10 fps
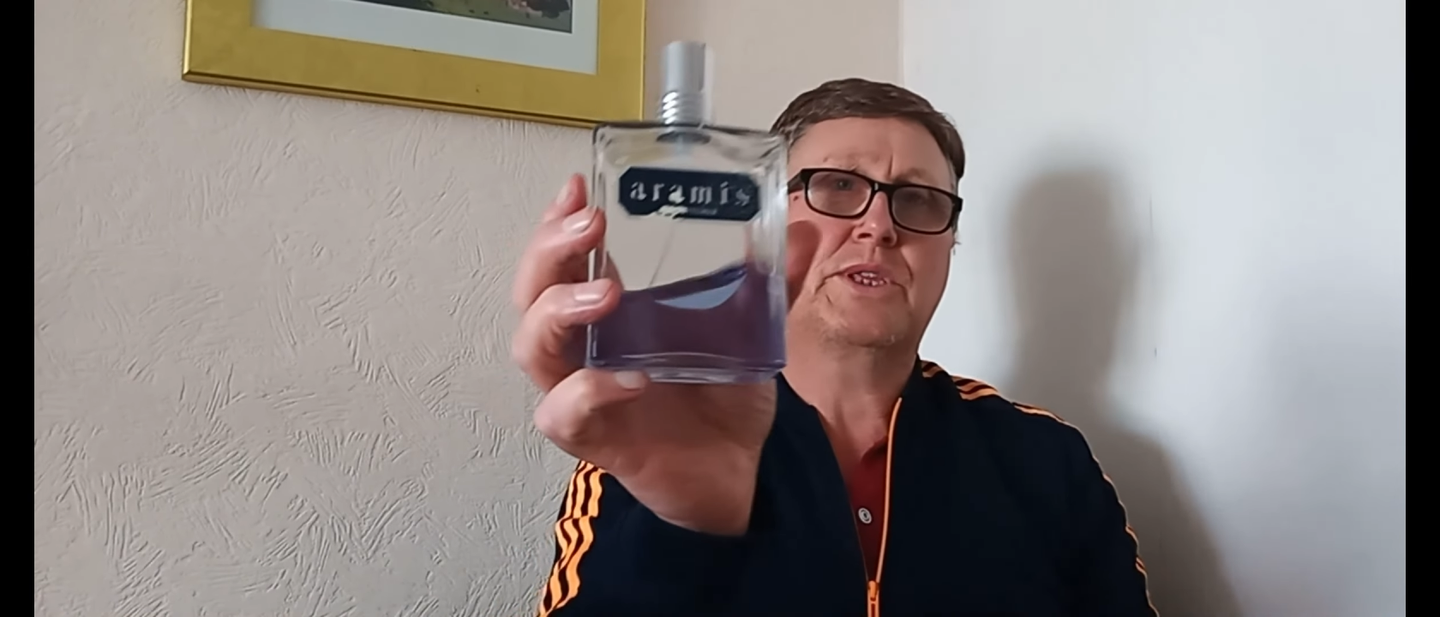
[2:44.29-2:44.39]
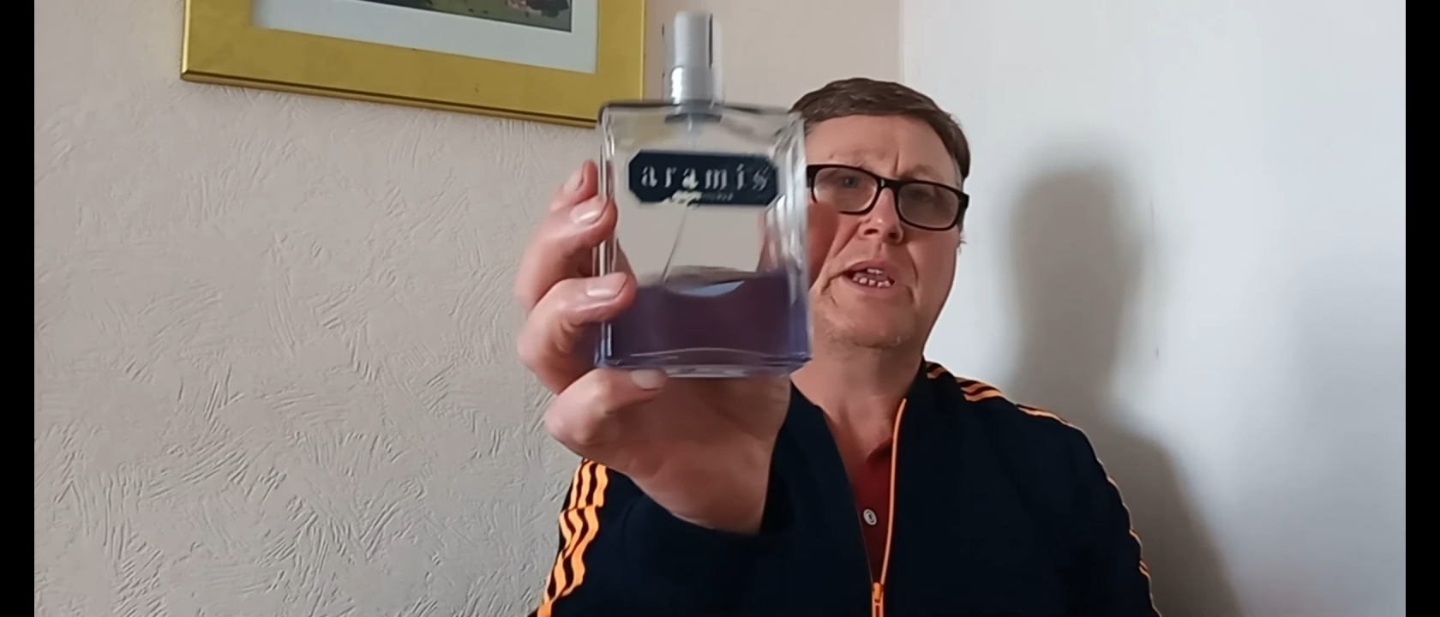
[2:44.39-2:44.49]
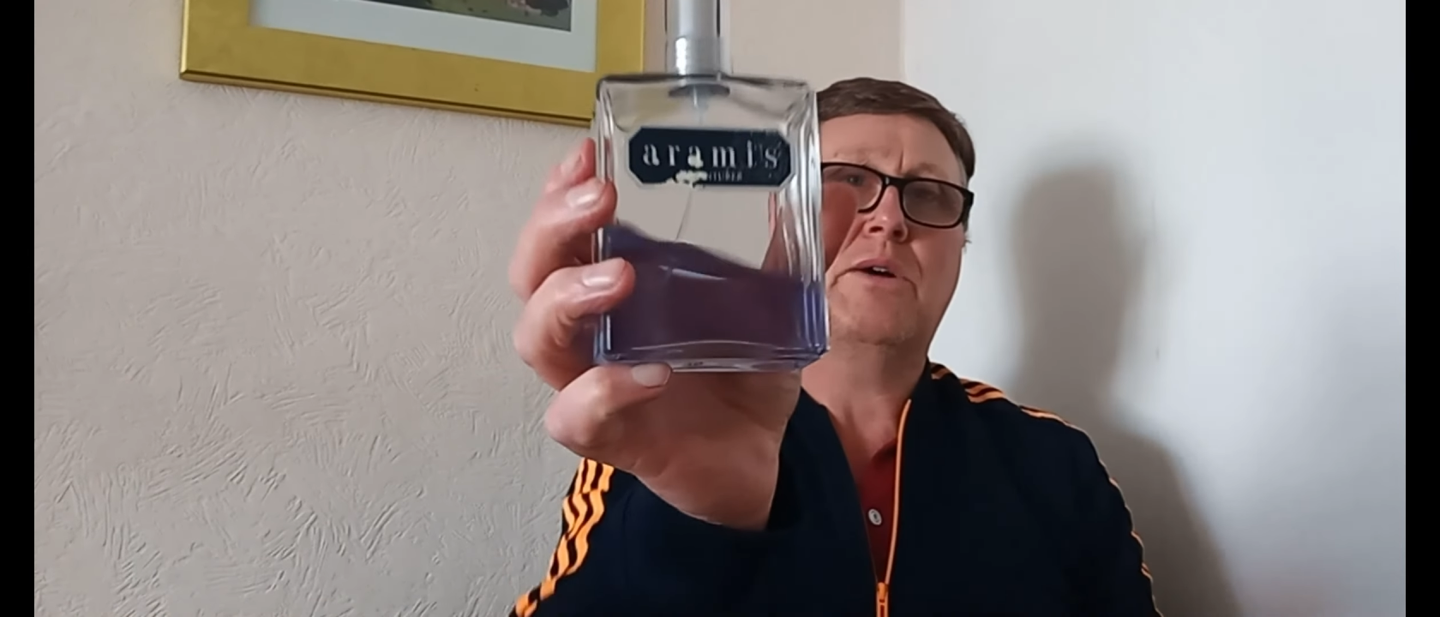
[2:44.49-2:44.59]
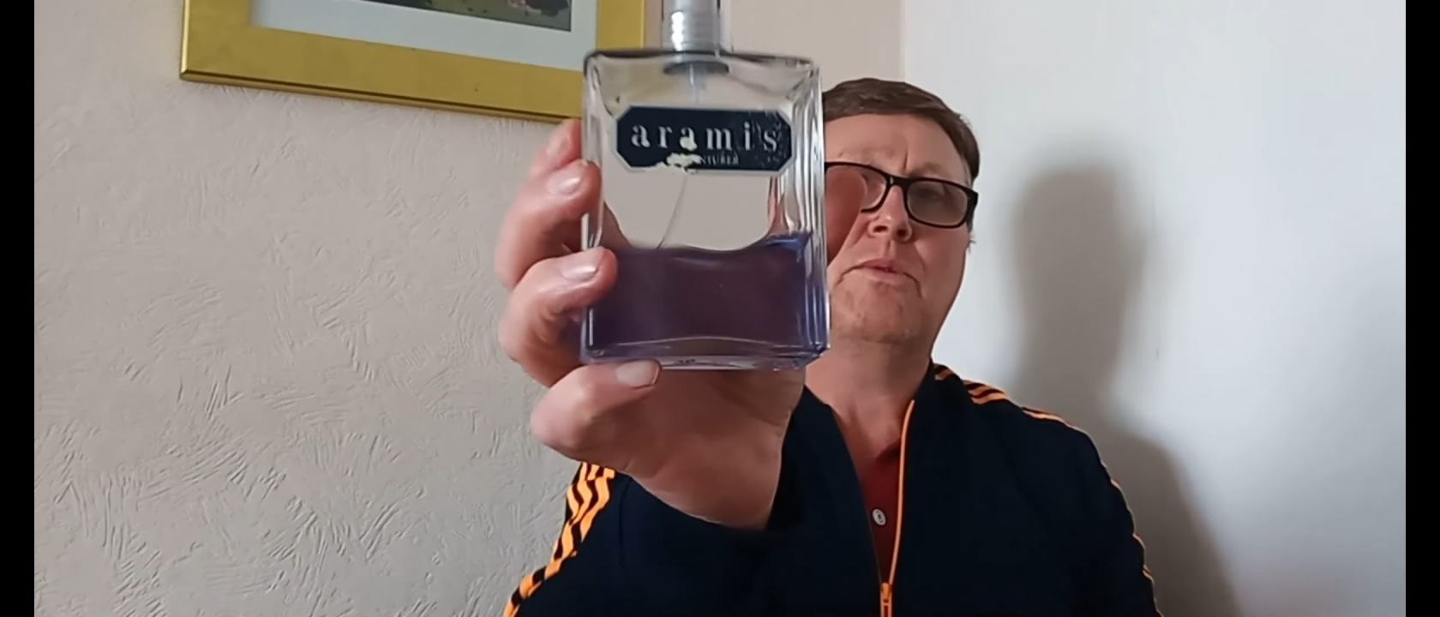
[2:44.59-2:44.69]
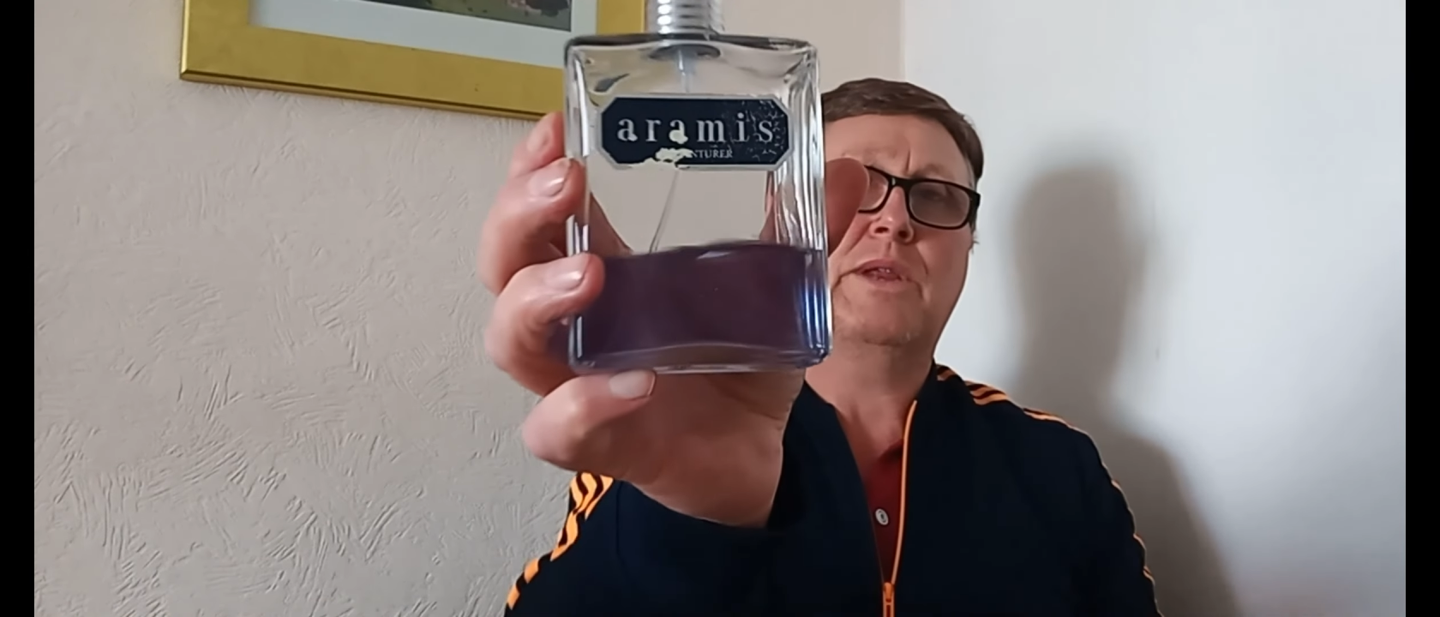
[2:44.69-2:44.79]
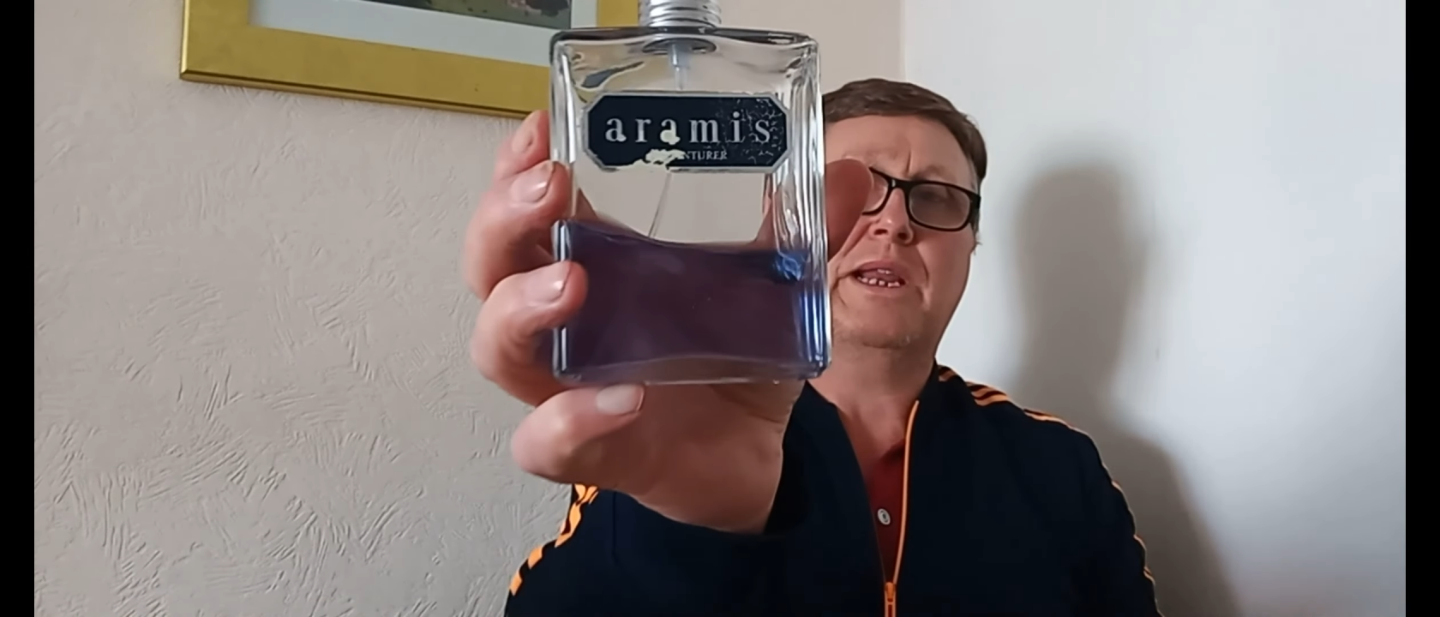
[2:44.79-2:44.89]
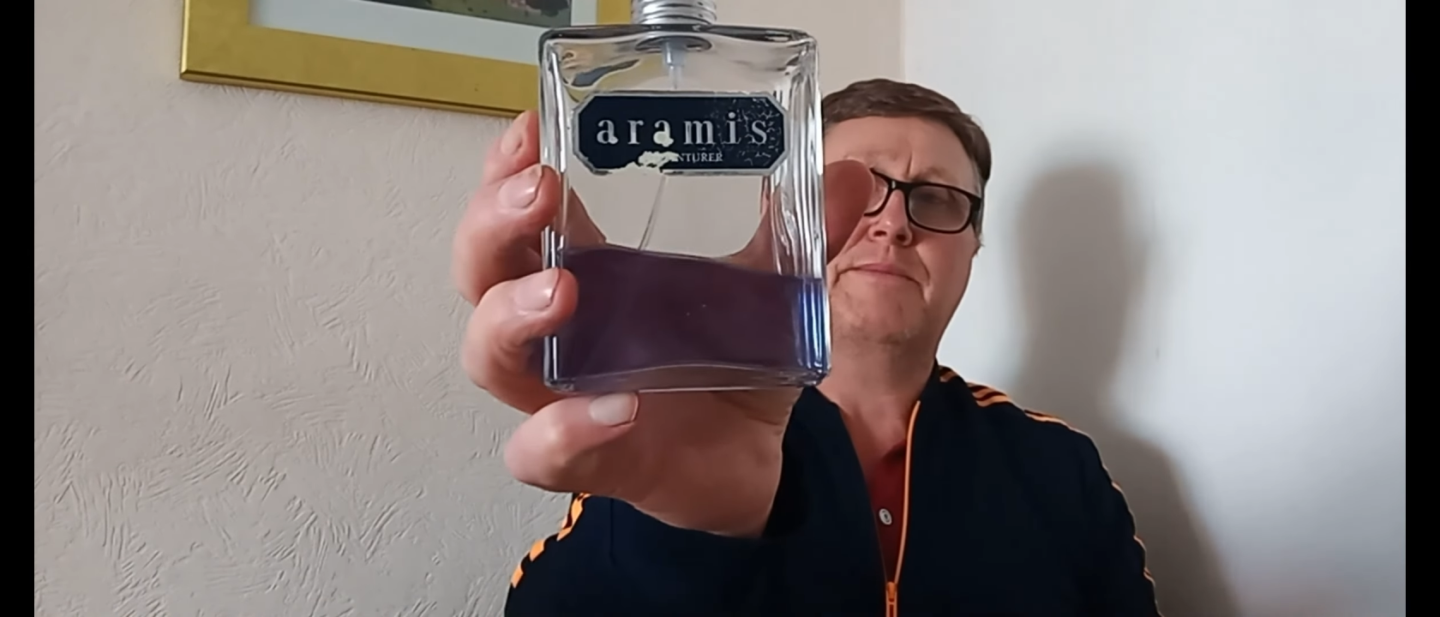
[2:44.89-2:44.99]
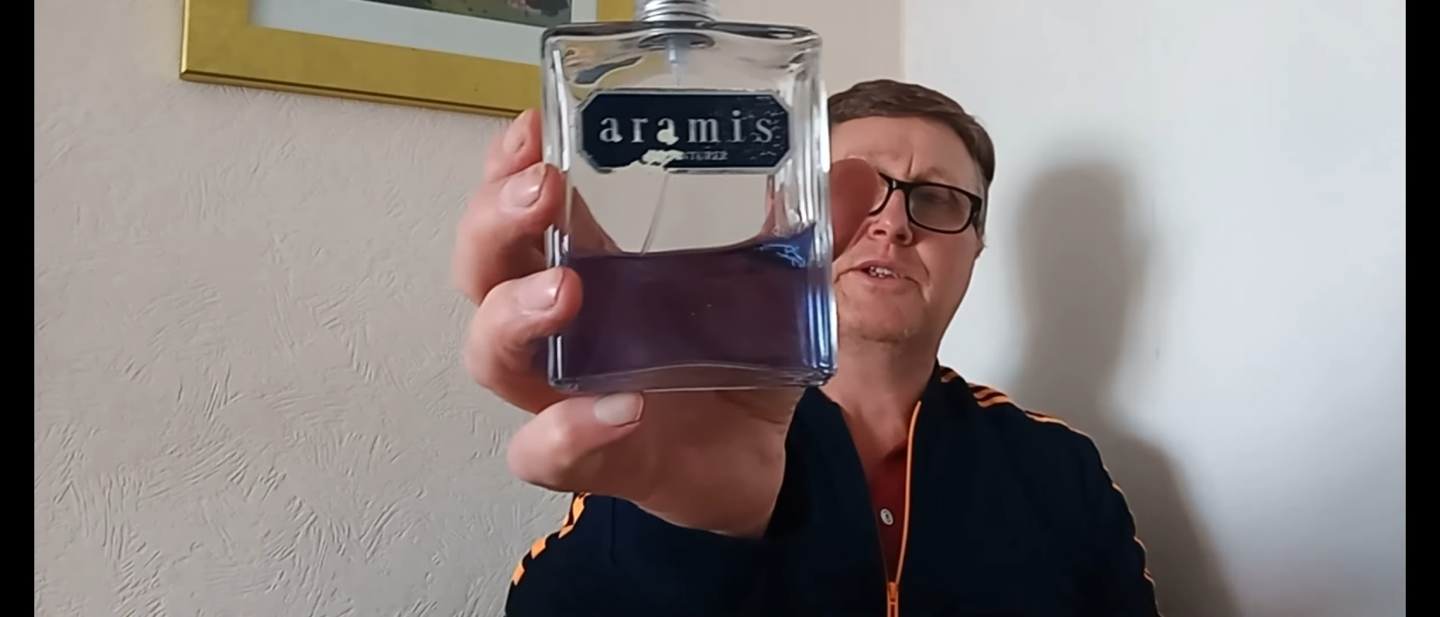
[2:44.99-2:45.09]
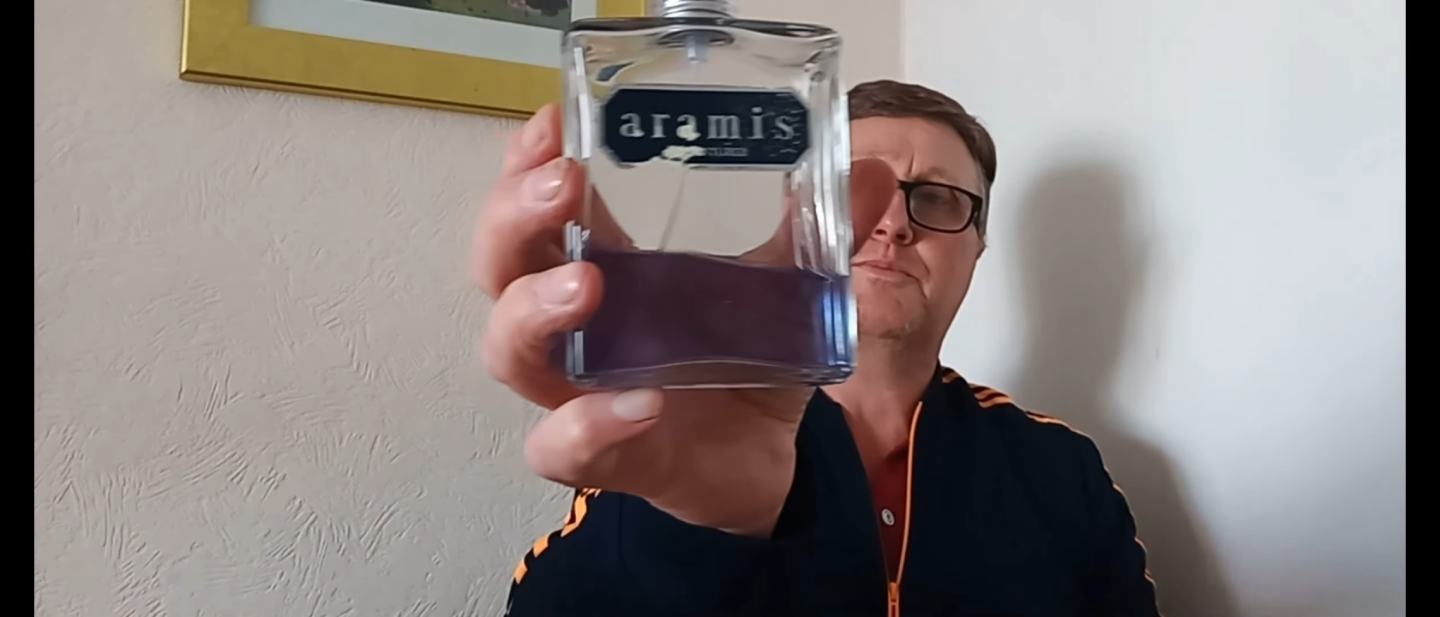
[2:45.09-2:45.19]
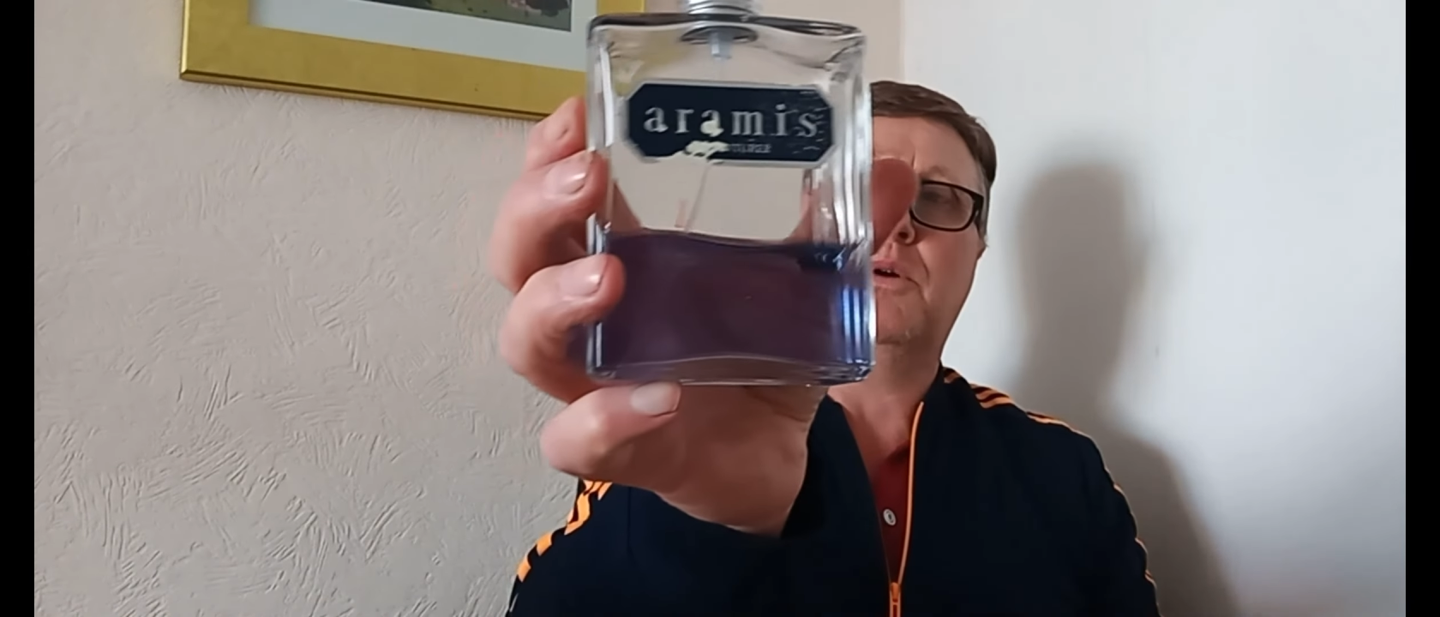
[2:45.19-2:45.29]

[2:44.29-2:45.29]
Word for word: the old Aramis